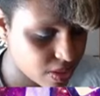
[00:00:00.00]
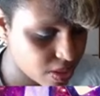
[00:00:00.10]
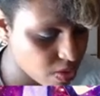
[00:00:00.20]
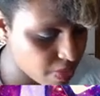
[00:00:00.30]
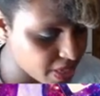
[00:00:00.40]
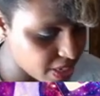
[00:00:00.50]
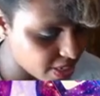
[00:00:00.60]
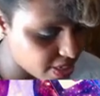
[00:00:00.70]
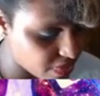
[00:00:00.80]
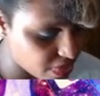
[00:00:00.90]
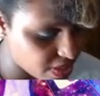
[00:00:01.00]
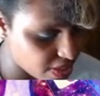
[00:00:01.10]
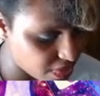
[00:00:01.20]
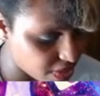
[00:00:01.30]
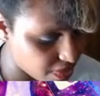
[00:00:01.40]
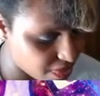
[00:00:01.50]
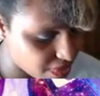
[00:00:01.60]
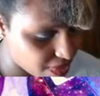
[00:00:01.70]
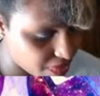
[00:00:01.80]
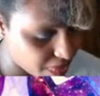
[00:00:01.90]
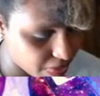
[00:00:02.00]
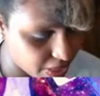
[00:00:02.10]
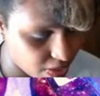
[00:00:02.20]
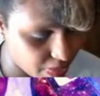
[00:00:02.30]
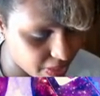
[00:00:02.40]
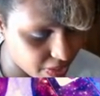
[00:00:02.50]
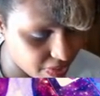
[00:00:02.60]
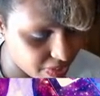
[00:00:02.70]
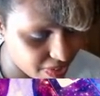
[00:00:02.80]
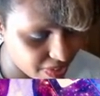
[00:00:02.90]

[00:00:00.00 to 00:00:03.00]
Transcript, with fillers: Though it would be nice if this thing would kill would, would kill me though.